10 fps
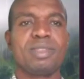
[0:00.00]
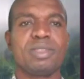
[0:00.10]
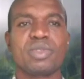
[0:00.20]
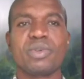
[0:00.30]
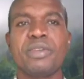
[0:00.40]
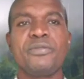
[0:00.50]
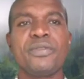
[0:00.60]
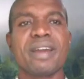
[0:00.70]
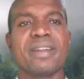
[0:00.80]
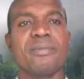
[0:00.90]
So if
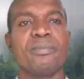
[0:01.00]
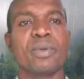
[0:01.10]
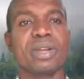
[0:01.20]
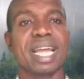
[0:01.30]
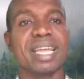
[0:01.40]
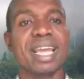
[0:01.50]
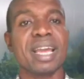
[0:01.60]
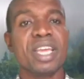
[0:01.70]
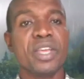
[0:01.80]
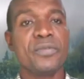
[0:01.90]
you are a brother
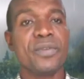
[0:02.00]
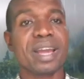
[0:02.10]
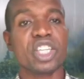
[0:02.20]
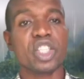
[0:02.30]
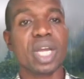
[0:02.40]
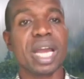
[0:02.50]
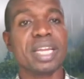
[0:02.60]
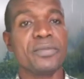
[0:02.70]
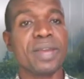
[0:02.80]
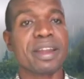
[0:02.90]
here, if you are a
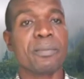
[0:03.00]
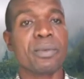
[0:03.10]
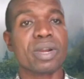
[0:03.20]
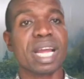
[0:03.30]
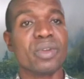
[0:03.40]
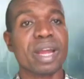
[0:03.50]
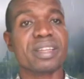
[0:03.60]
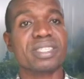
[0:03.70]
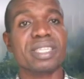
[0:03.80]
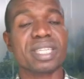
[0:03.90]
child, if you are a brother, you are
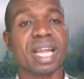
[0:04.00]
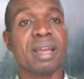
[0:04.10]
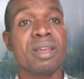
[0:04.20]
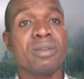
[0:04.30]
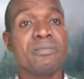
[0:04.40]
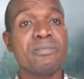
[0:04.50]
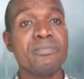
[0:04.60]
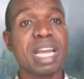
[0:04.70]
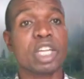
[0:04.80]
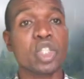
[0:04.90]
a sister,
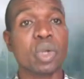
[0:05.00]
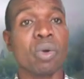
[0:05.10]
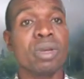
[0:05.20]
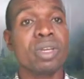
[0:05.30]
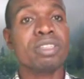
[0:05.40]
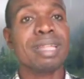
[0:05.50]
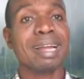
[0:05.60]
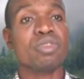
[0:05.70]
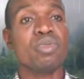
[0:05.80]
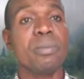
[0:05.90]
make sure
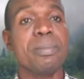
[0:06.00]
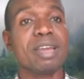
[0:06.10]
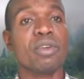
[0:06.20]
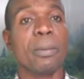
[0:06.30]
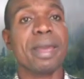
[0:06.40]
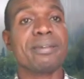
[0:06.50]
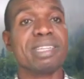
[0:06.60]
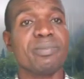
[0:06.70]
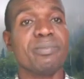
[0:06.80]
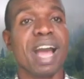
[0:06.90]
that you make your
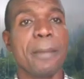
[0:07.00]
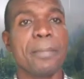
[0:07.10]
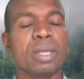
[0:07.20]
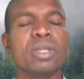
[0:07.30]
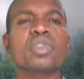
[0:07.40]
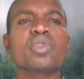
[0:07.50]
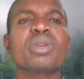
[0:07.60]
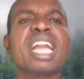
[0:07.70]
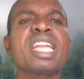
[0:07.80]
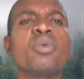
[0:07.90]
parents happy
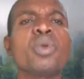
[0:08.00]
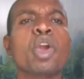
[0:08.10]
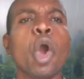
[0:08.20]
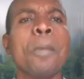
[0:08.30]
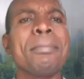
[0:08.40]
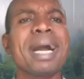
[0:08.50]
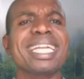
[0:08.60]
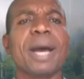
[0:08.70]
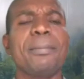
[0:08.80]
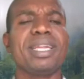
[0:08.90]
so that they will
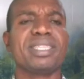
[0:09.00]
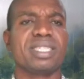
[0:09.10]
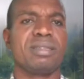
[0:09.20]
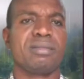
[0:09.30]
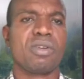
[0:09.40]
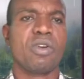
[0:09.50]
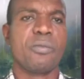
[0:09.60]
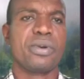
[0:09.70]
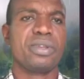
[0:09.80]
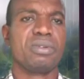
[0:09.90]
command that blessing
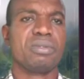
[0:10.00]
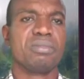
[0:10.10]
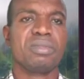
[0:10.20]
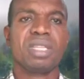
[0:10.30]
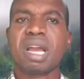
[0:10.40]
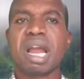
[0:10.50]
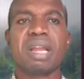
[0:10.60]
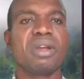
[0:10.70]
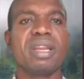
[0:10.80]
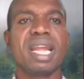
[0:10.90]
upon you.
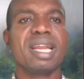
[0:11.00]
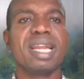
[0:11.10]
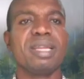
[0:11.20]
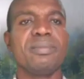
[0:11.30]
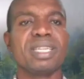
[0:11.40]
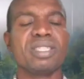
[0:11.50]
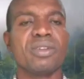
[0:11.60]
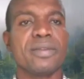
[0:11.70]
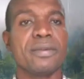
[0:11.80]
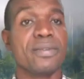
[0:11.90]
And don't neglect the blessing
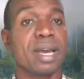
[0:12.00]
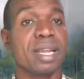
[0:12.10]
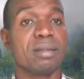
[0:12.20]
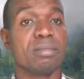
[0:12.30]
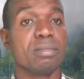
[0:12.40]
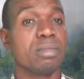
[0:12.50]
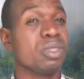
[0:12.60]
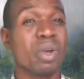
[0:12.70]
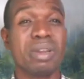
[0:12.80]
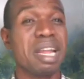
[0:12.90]
of a father.
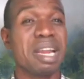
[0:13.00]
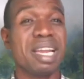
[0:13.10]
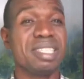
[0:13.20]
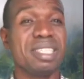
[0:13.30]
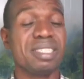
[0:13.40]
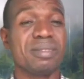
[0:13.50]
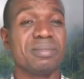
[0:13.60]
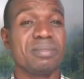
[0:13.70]
Don't neglect it.